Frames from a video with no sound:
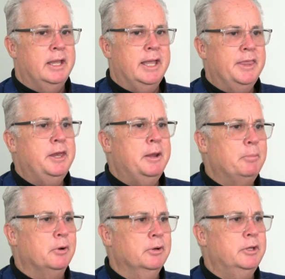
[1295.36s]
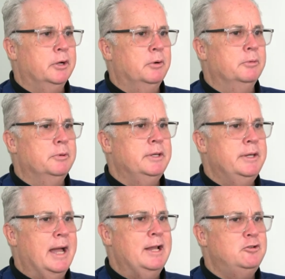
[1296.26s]
And the number, you know,
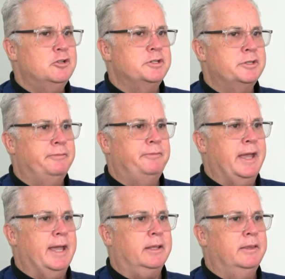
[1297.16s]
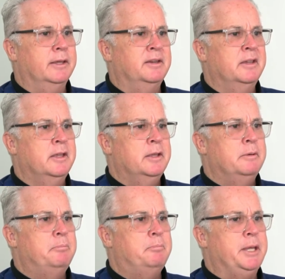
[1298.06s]
not just the fact that
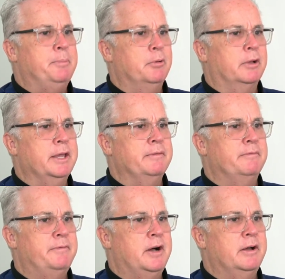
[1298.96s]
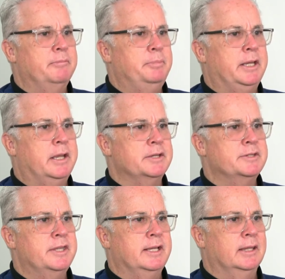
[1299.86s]
people get involved
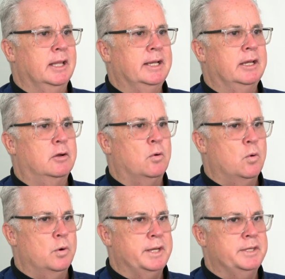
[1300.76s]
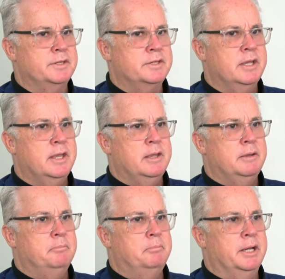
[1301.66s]
because they like coins,
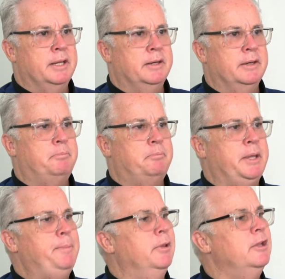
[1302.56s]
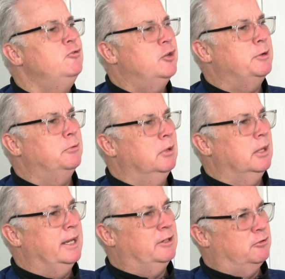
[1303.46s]
but People in general
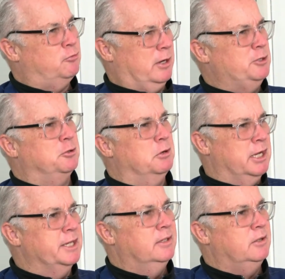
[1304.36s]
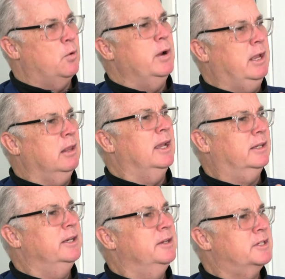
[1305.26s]
like to treasure hunt. Coin
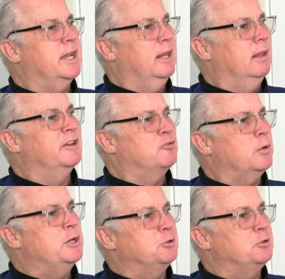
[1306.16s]
collecting is kind of like treasure